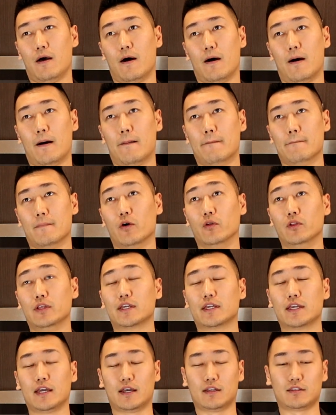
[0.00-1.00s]

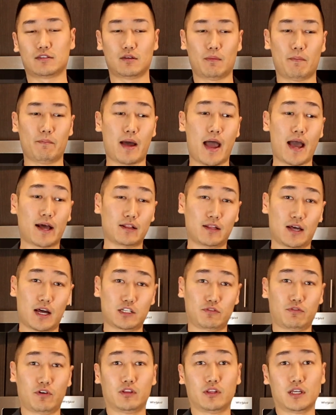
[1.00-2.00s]
only get
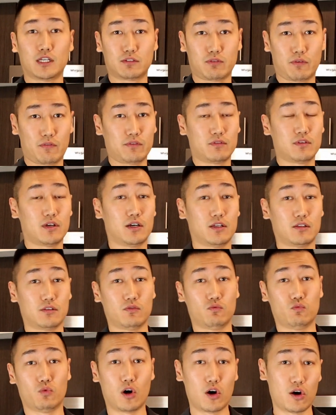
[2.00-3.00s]
backlash for the things that we've done
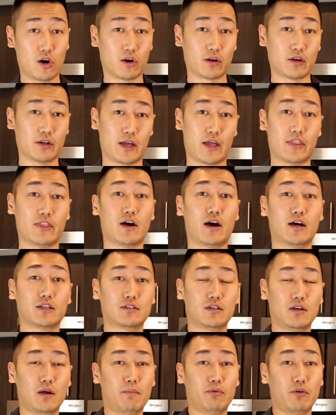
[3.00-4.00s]
wrong and
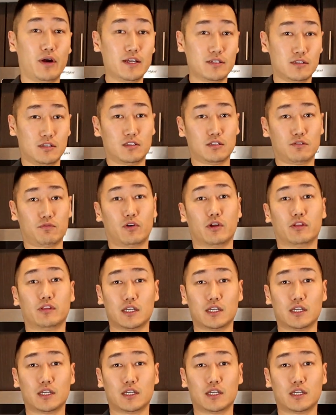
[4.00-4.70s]
not praises for the